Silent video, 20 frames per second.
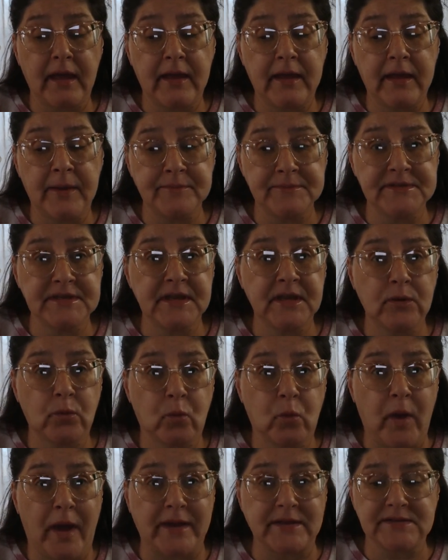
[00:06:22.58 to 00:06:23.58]
empty
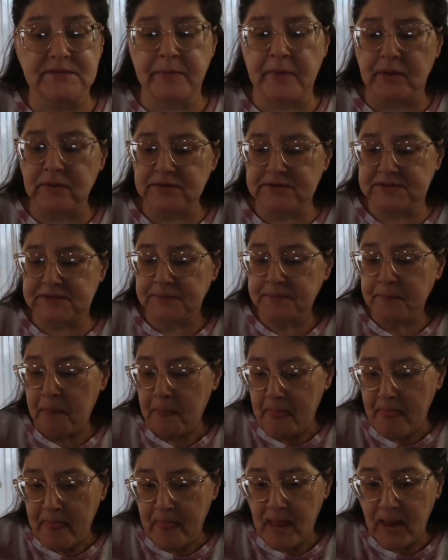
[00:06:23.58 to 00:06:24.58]
wax melts.
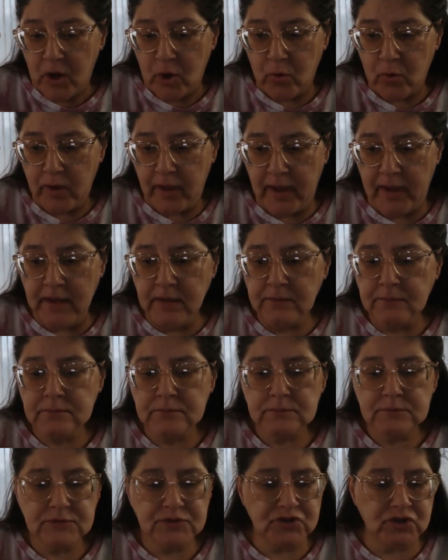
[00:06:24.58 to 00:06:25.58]
Okay,
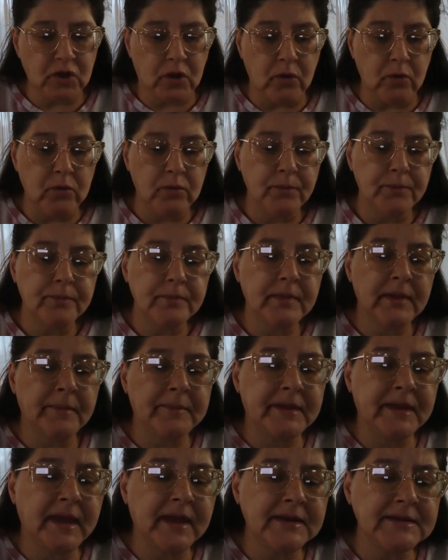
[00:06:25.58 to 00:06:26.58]
so let
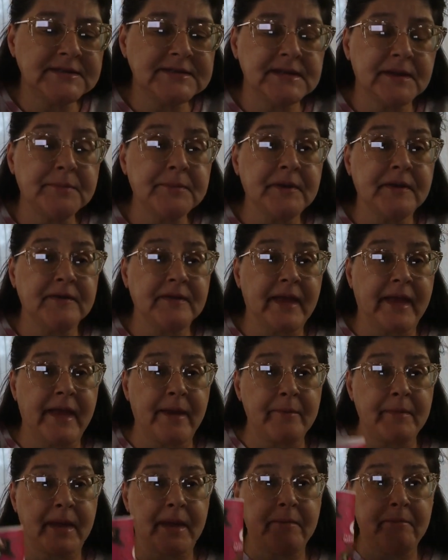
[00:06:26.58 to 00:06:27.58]
me get a sip because I
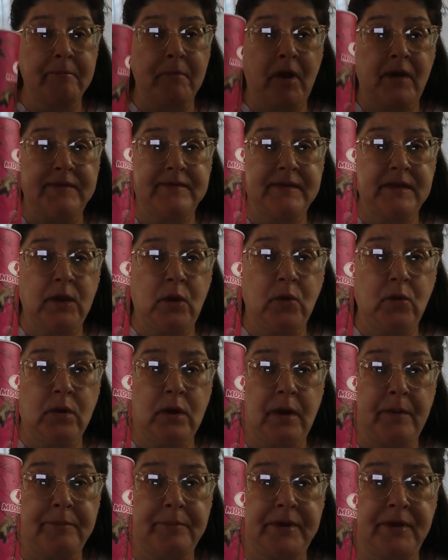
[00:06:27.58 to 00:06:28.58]
have my mossy oak
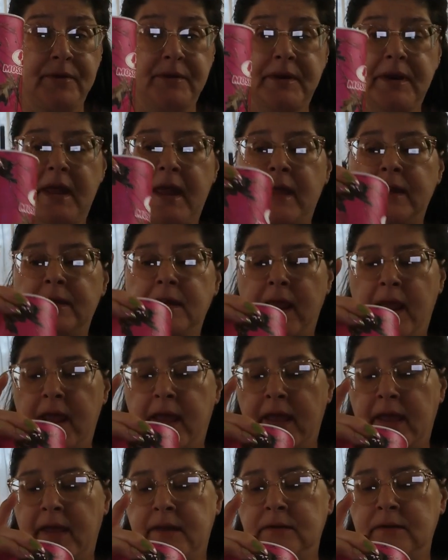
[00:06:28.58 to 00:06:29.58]
cup here again
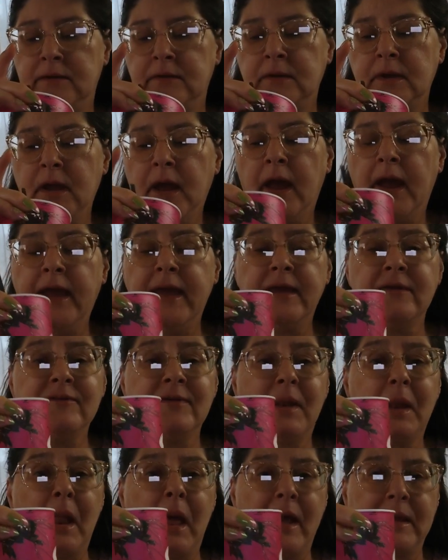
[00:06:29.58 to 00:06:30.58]
and I have a
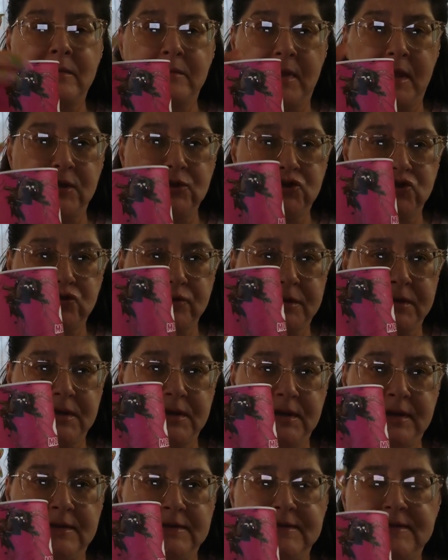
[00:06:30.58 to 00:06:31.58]
limeade drink
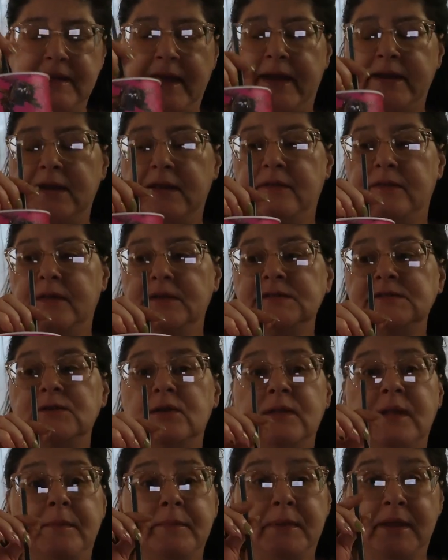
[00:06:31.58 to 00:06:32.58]
inside of this. So
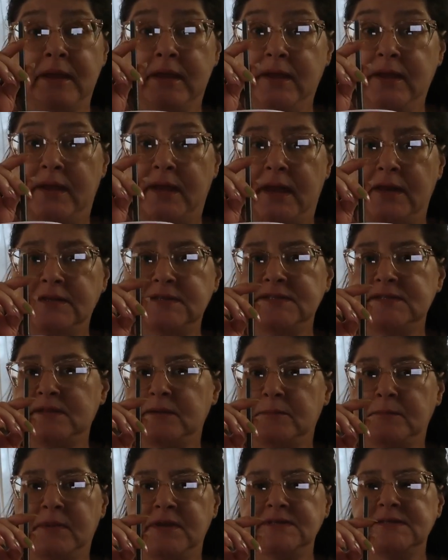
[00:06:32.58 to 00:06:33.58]
let me get a
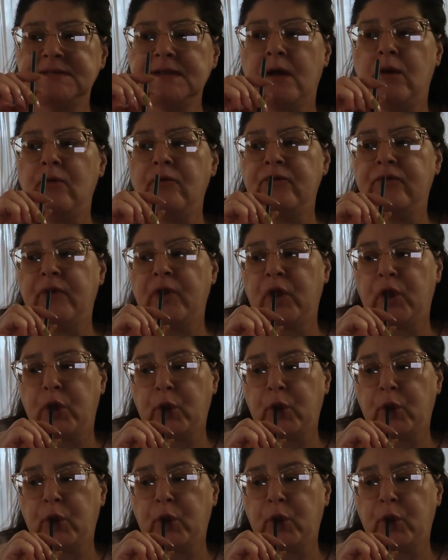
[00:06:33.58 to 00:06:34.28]
sip myself.